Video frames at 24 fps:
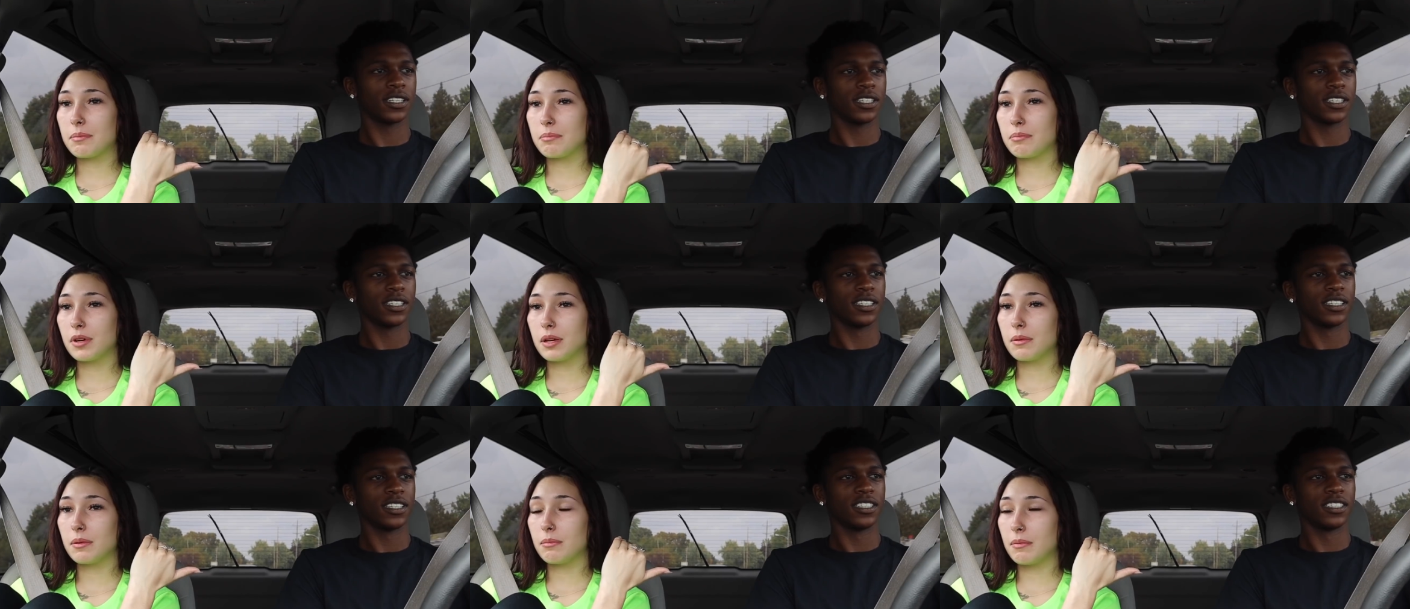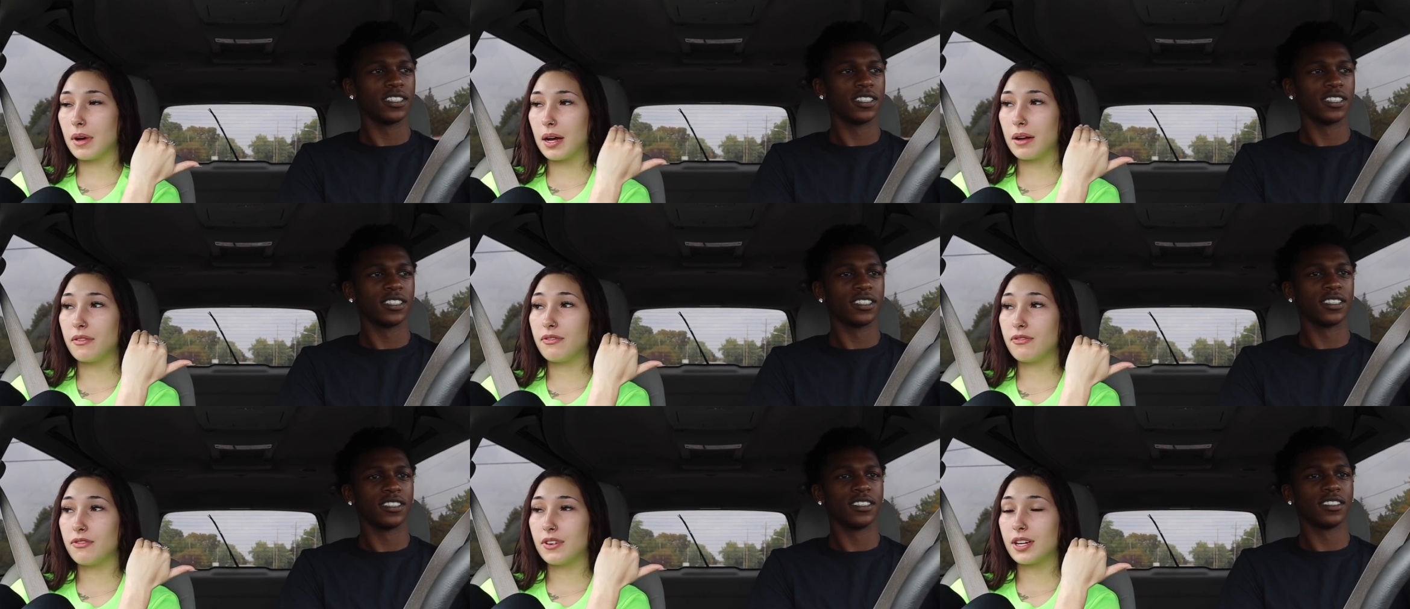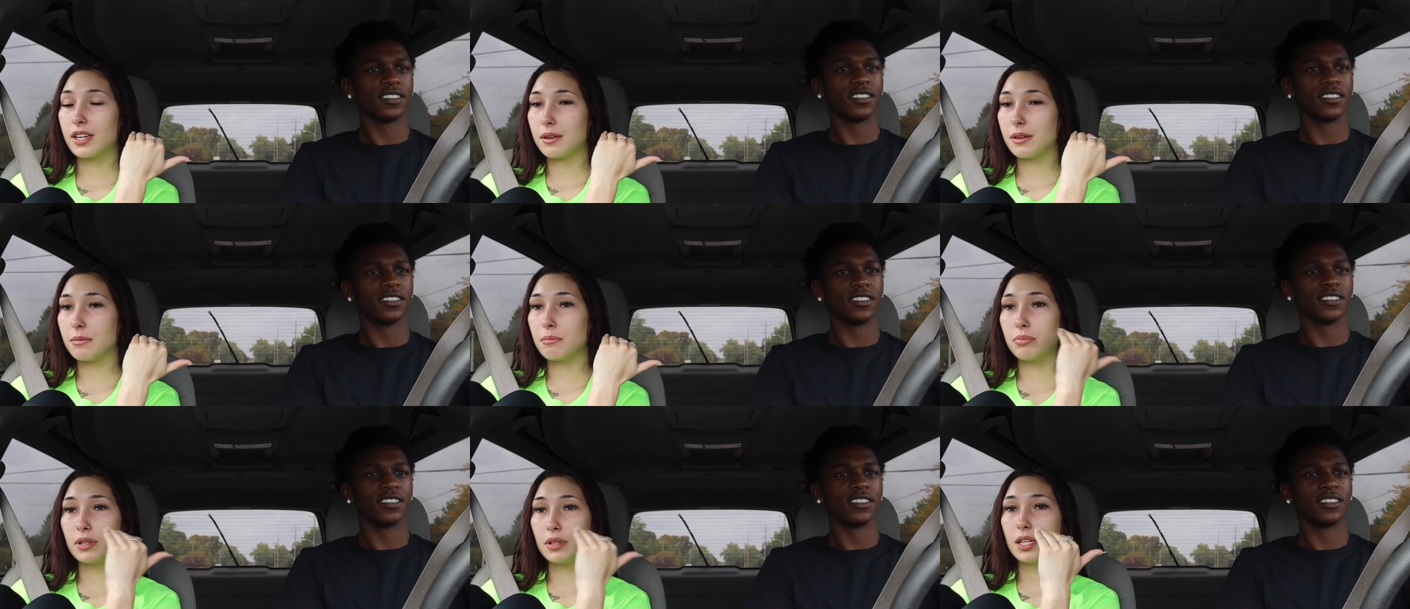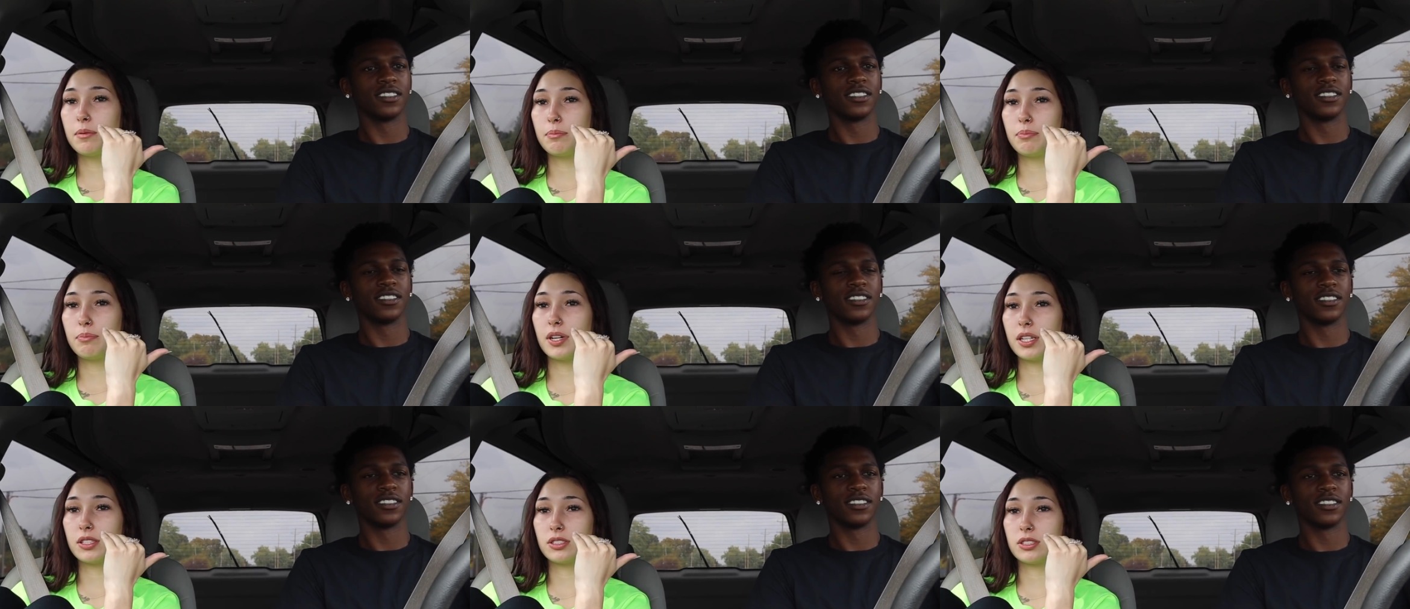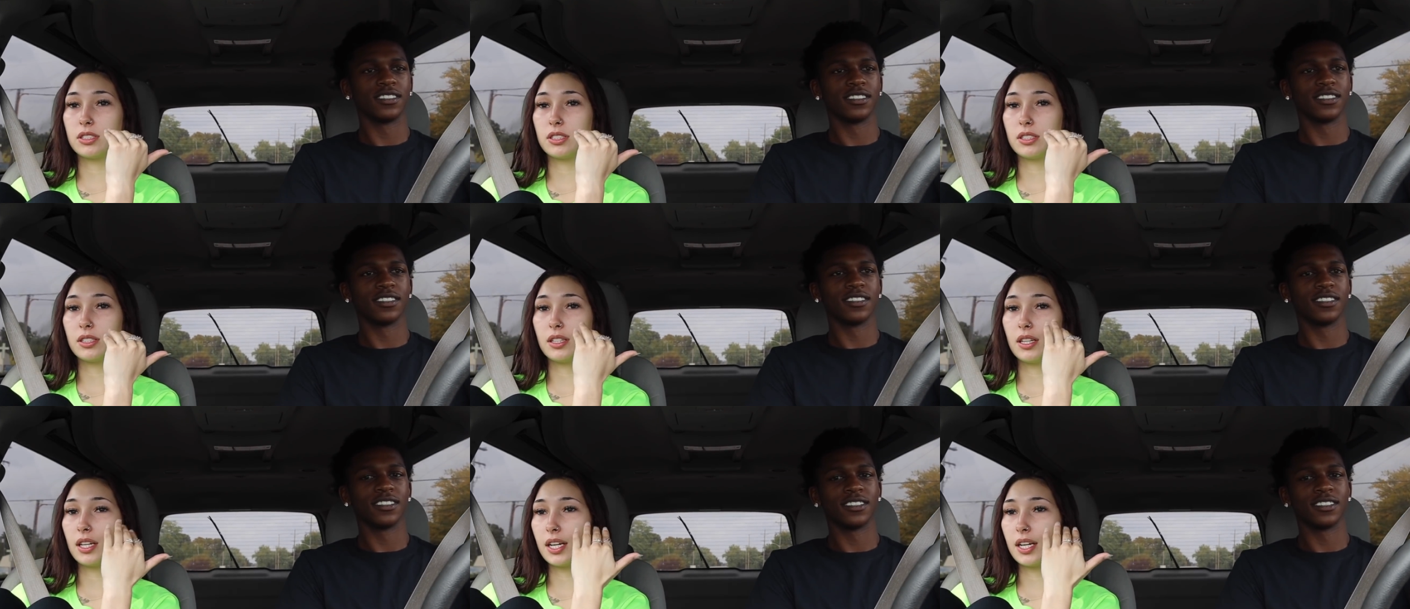Speaker 1: my blood
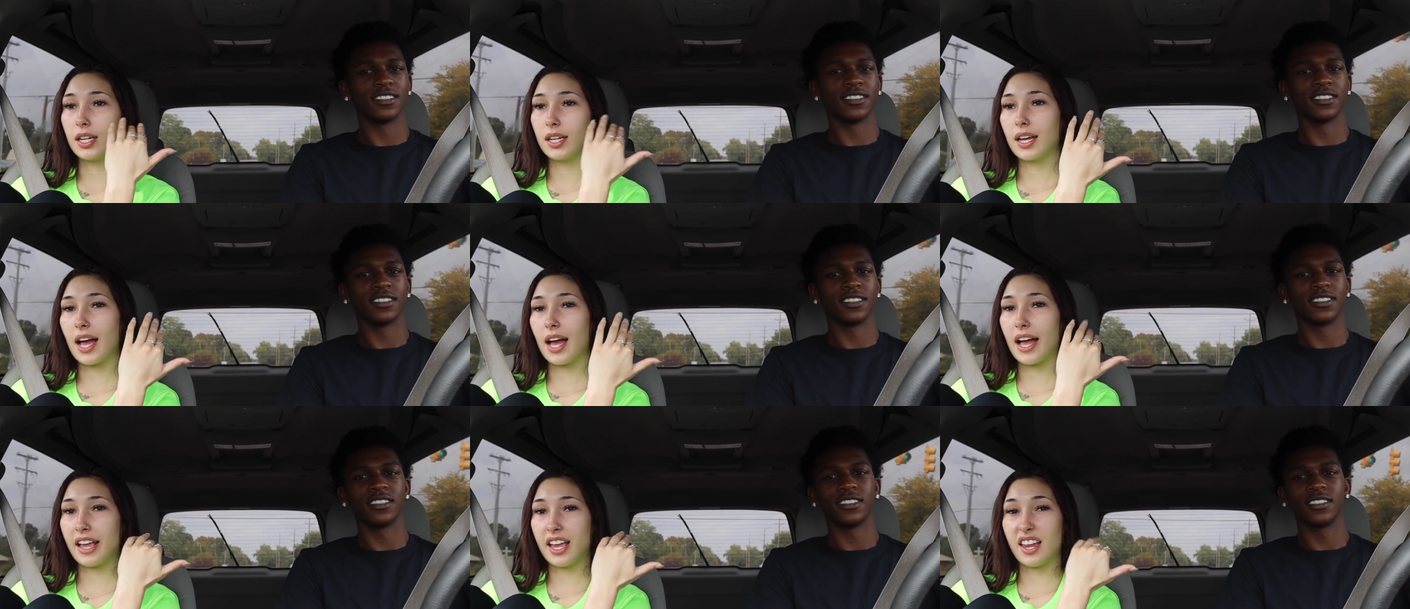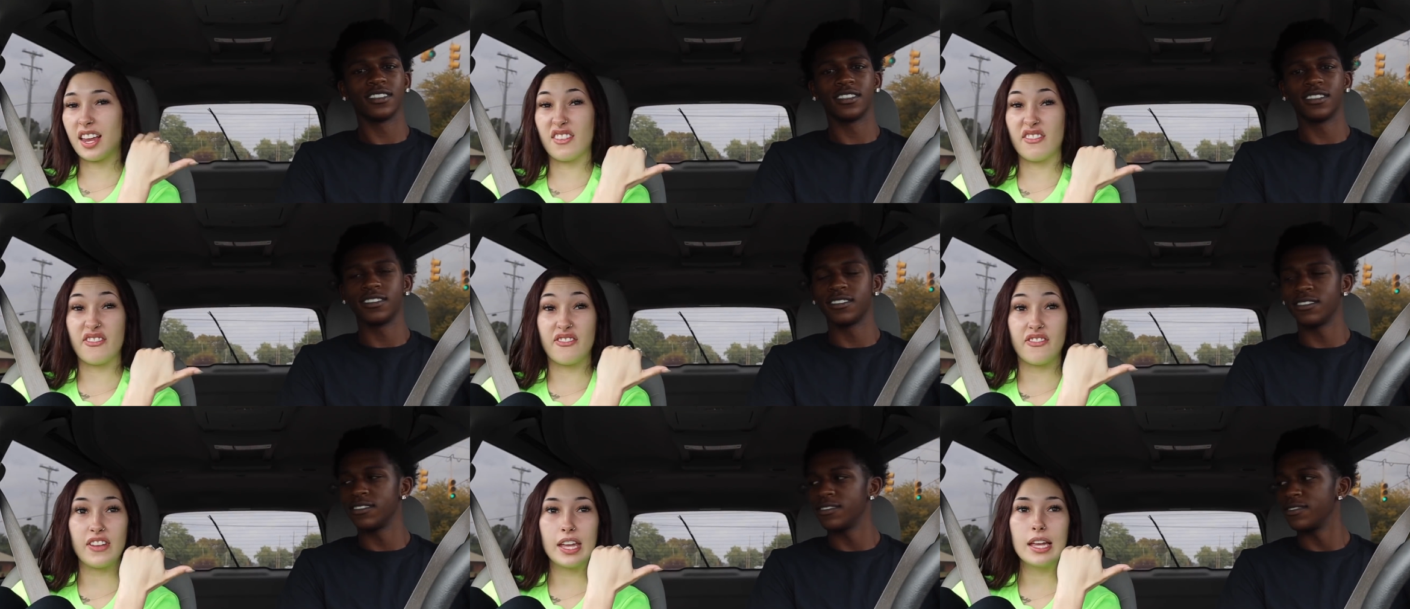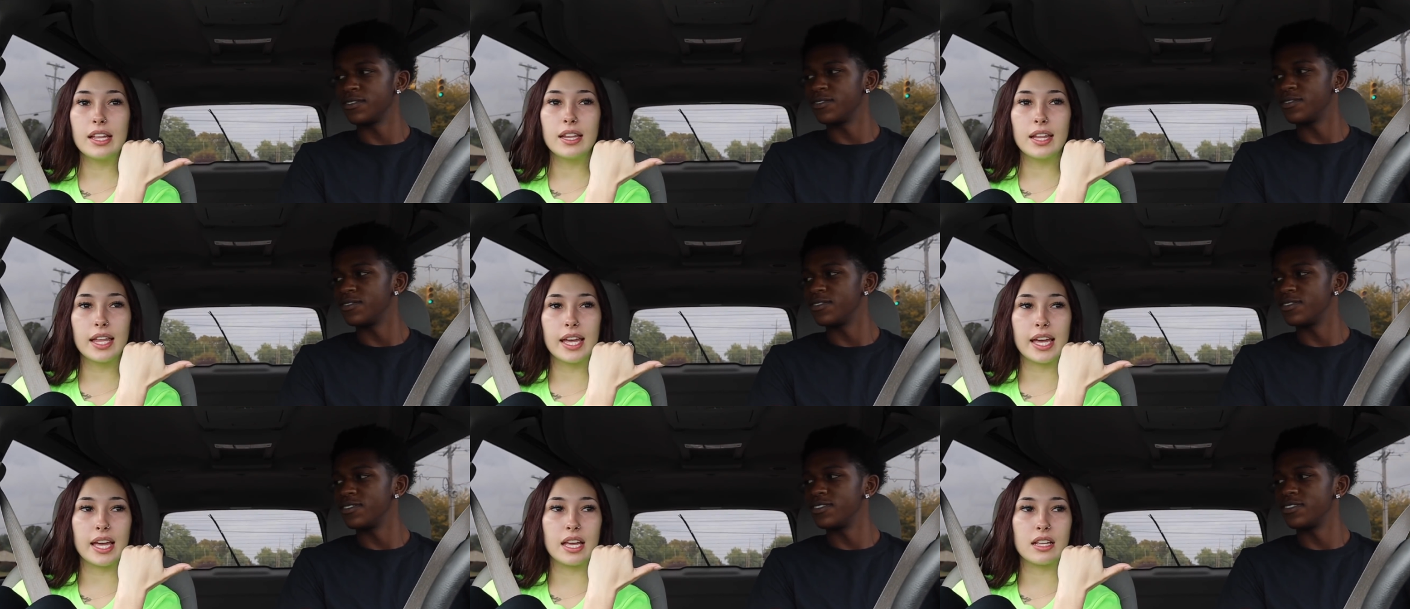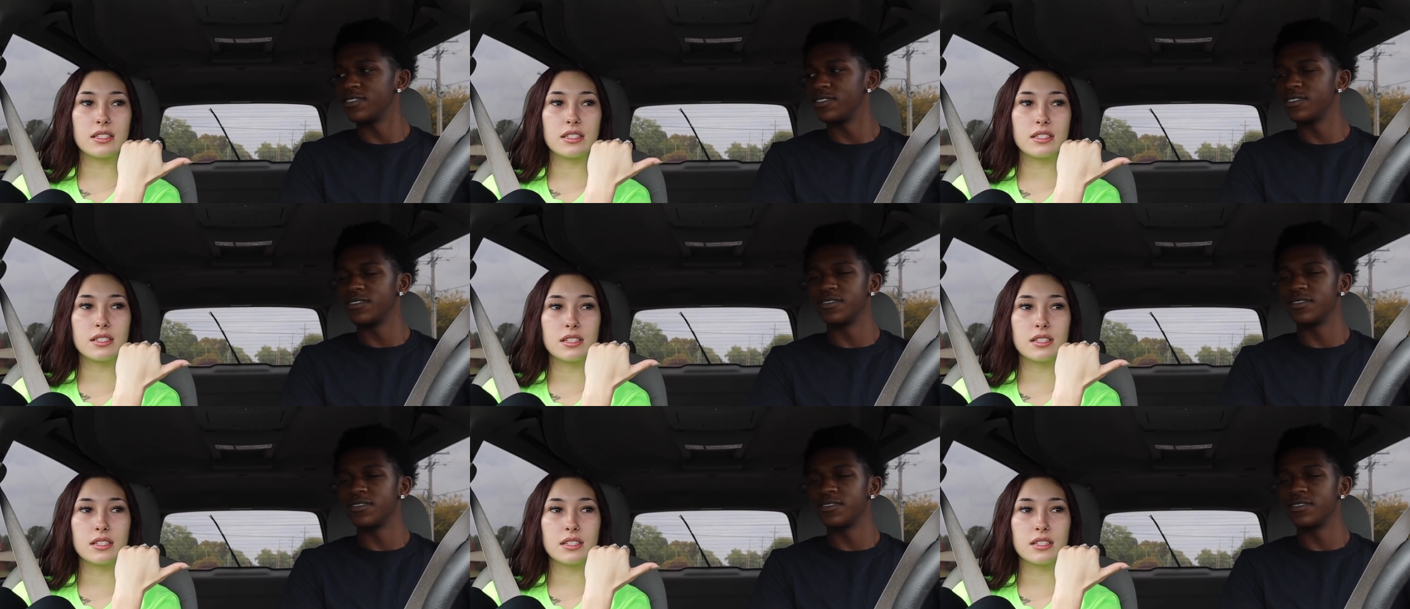pressure. Like I can feel it.